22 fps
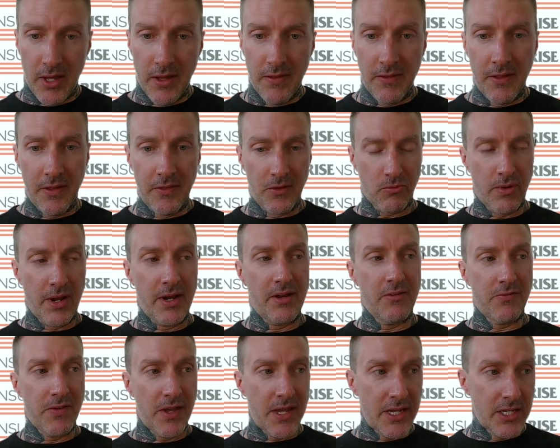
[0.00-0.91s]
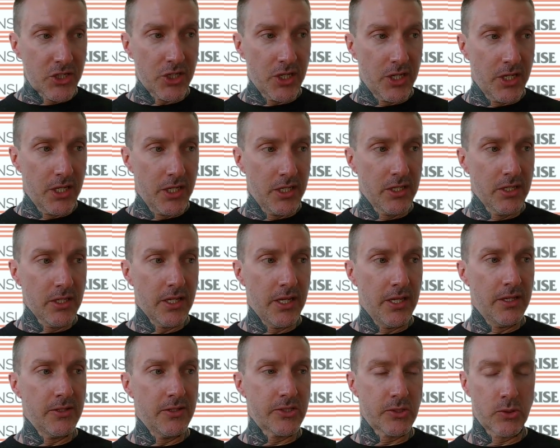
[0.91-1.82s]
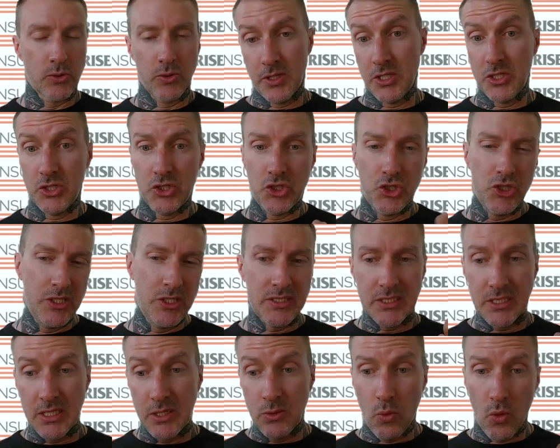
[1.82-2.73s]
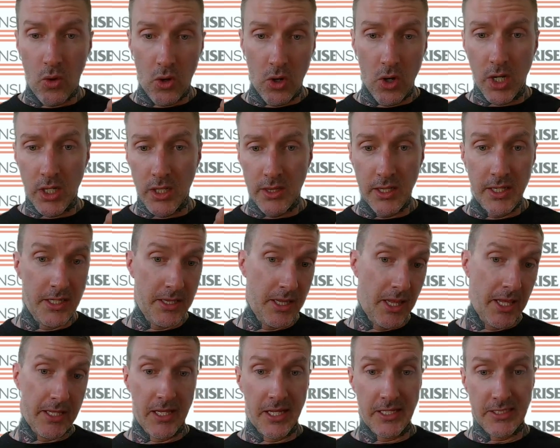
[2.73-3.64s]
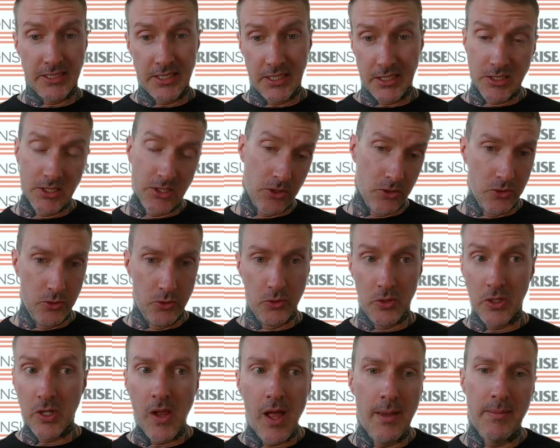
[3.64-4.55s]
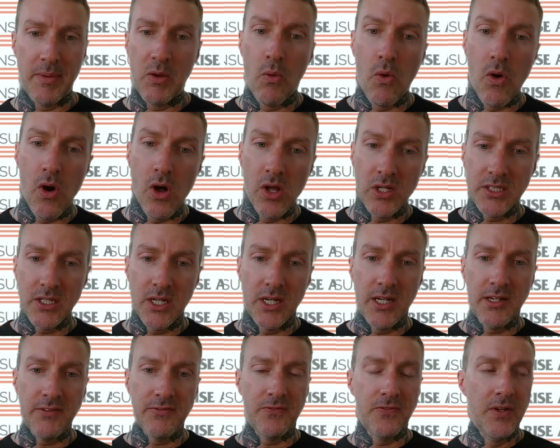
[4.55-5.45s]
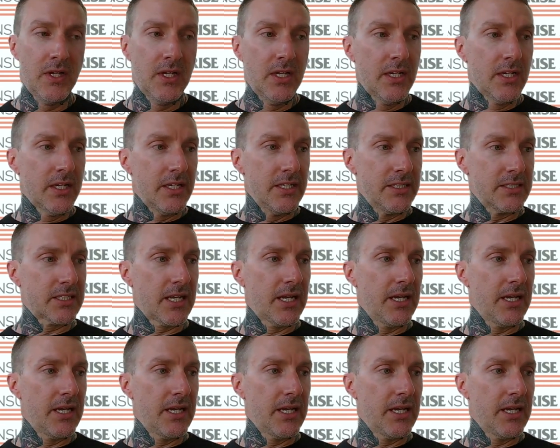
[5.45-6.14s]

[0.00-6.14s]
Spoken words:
And then the renovation and sort of the GC work, like let's exclude climbing wall stuff, is